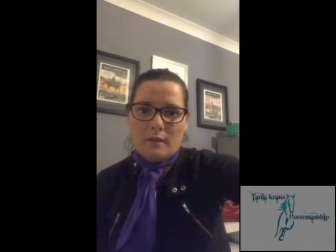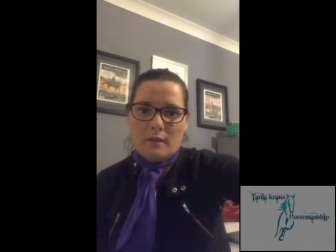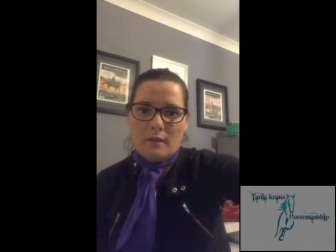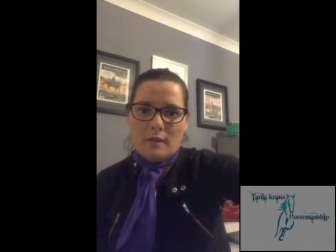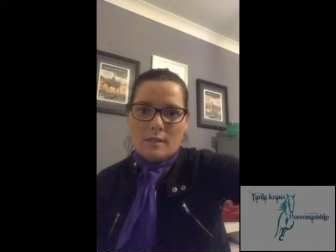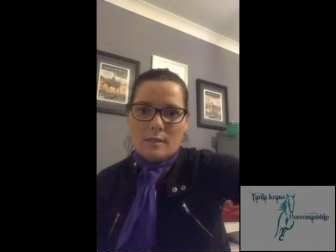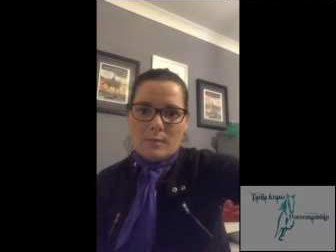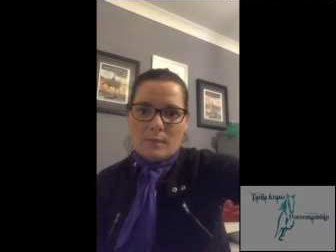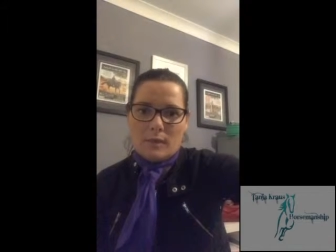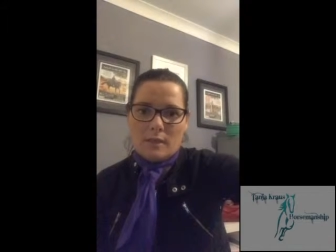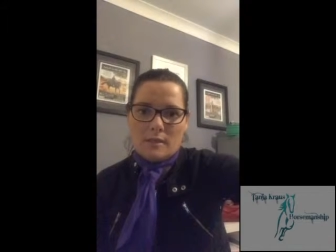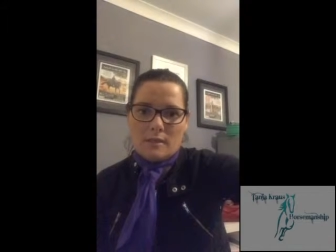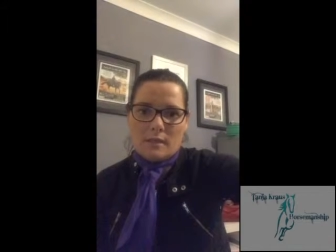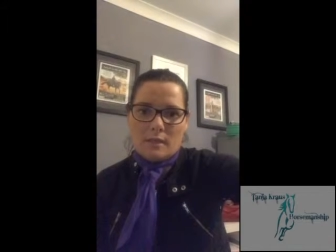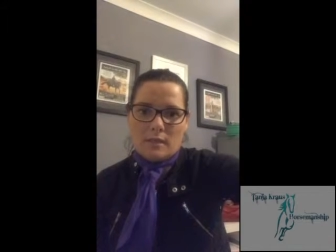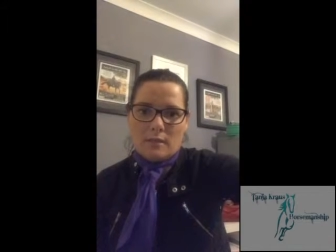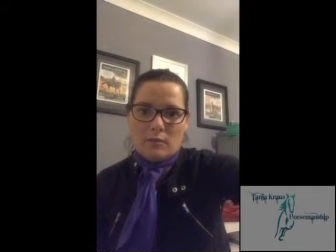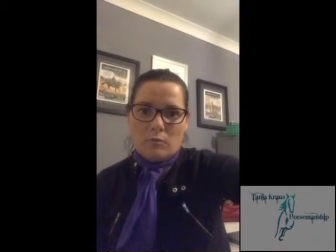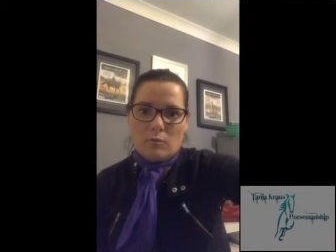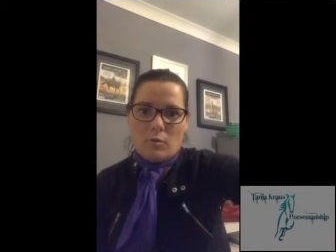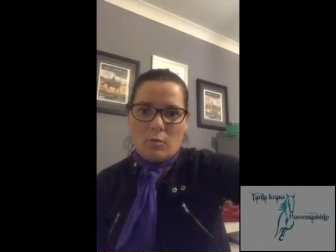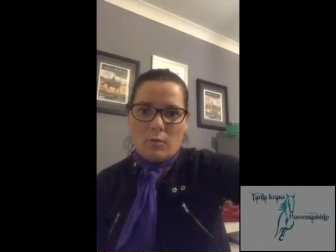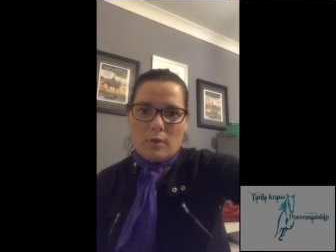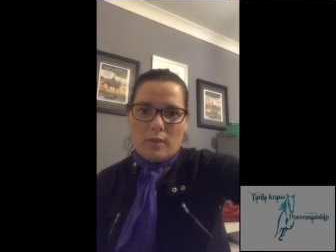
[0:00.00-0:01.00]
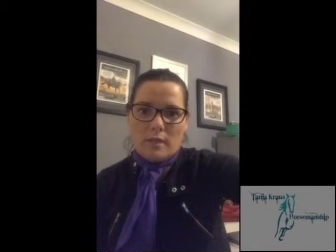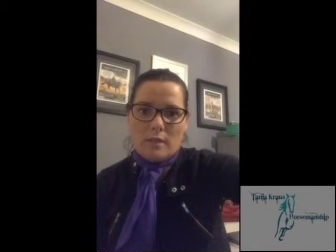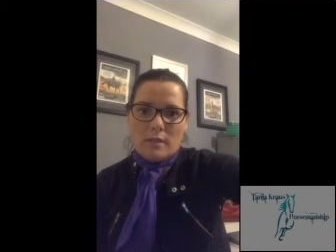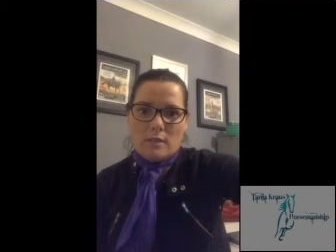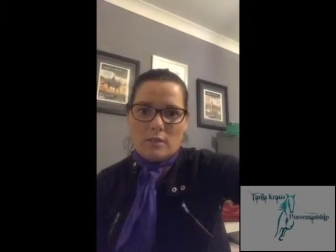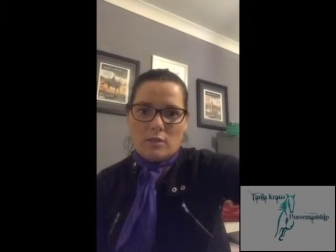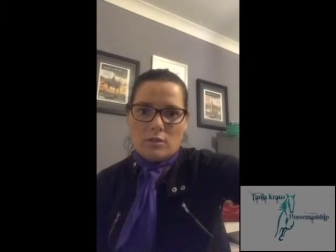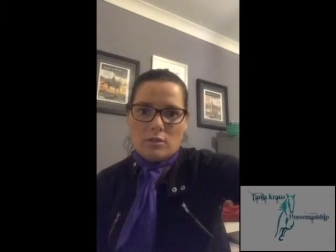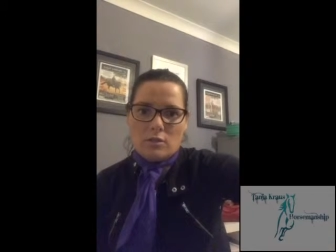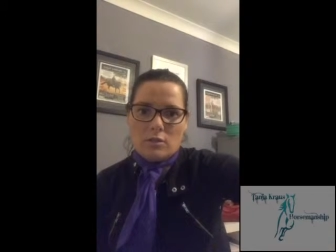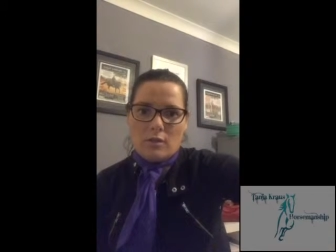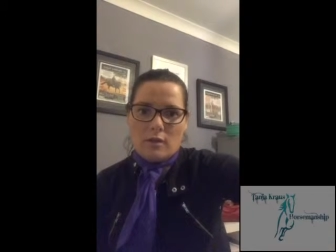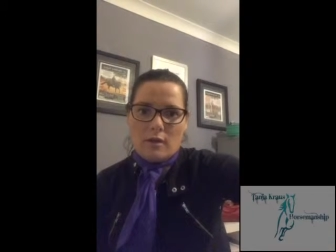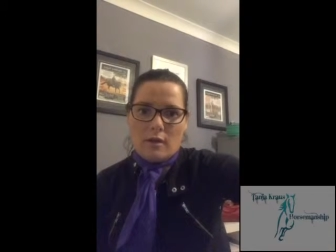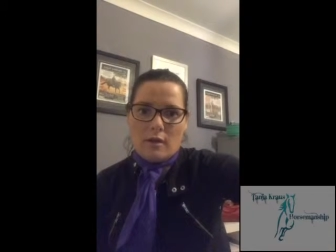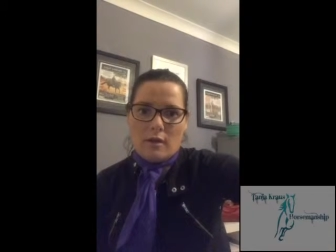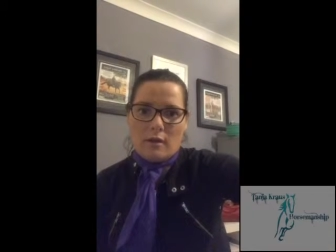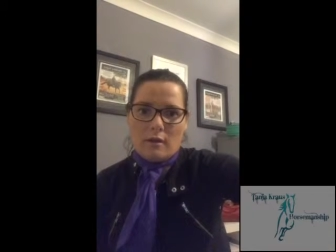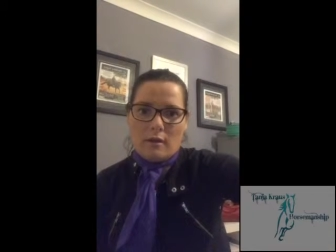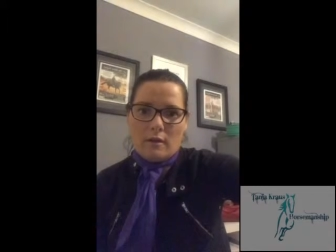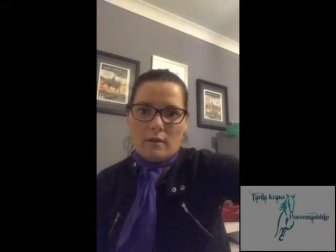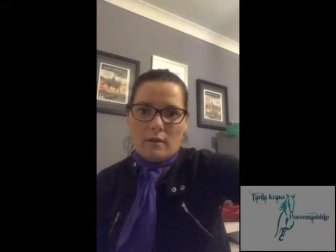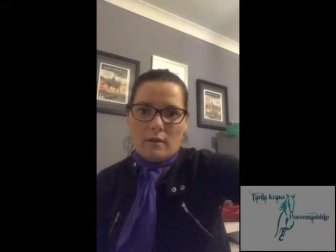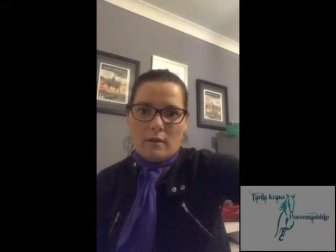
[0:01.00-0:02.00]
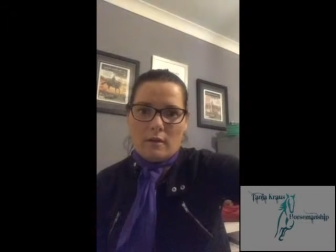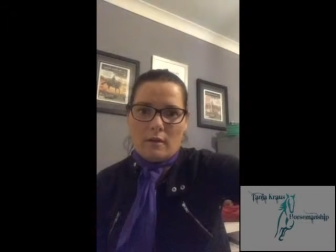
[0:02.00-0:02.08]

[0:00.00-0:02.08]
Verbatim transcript: what we need to do there.